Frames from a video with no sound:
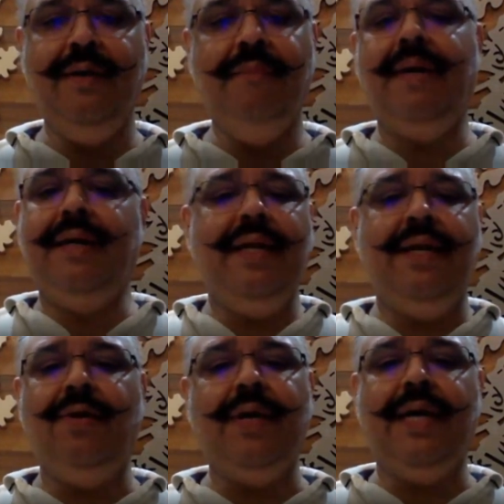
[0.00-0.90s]
but they
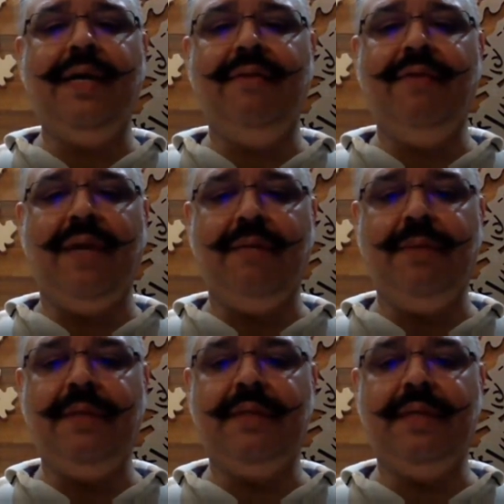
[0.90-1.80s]
don't get even
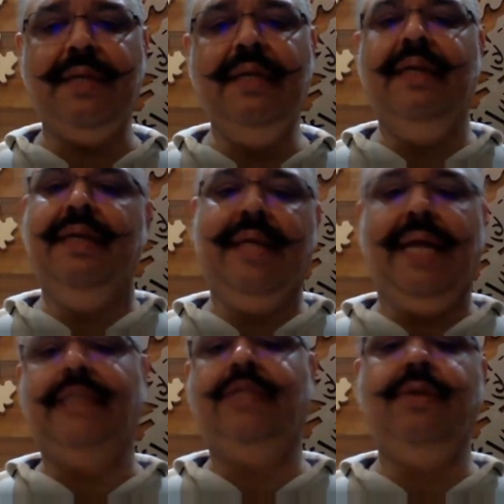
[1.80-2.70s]
1%.
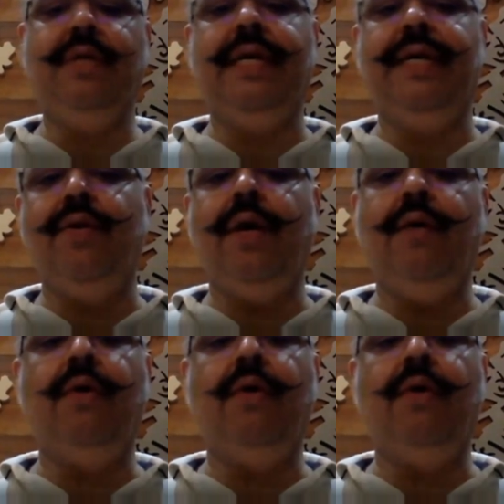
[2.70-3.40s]
That's your Ketu Rahu